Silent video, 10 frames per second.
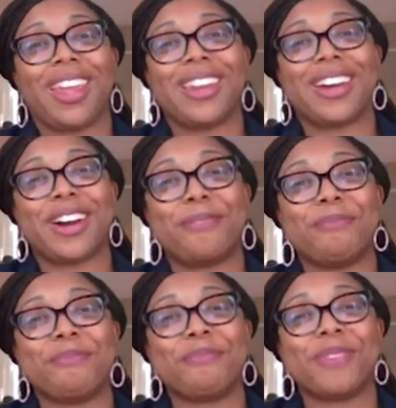And
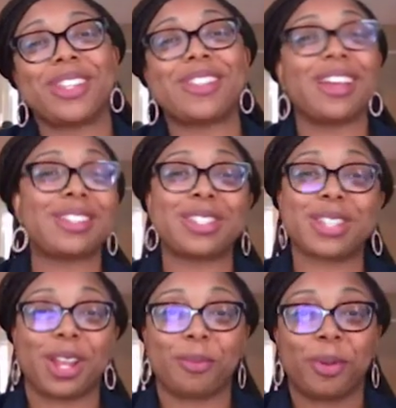it's not
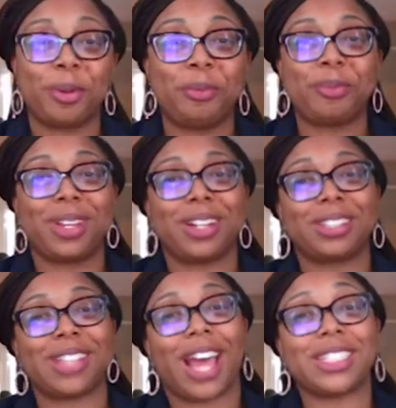sustainable
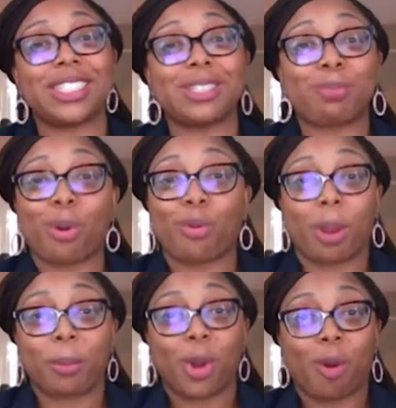because as this
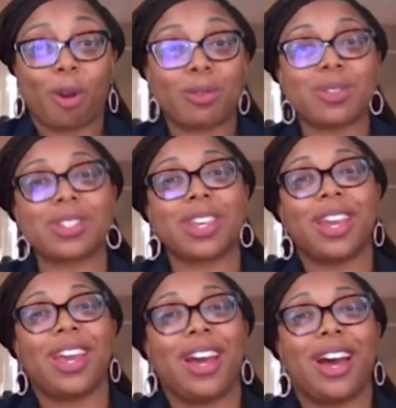program grows,
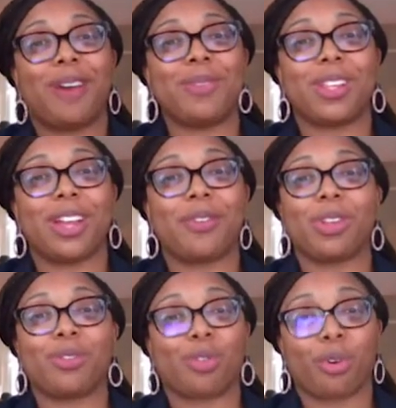the
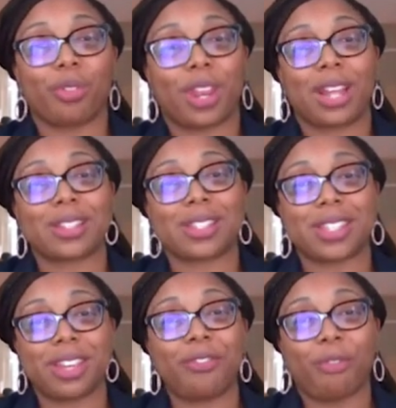level of growth that I
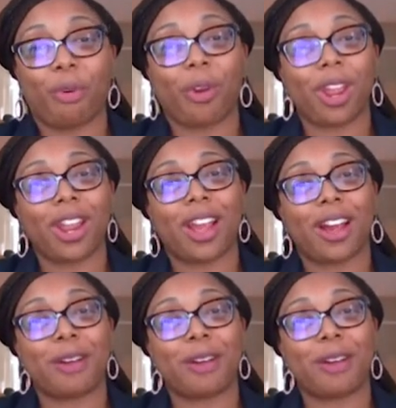see for it,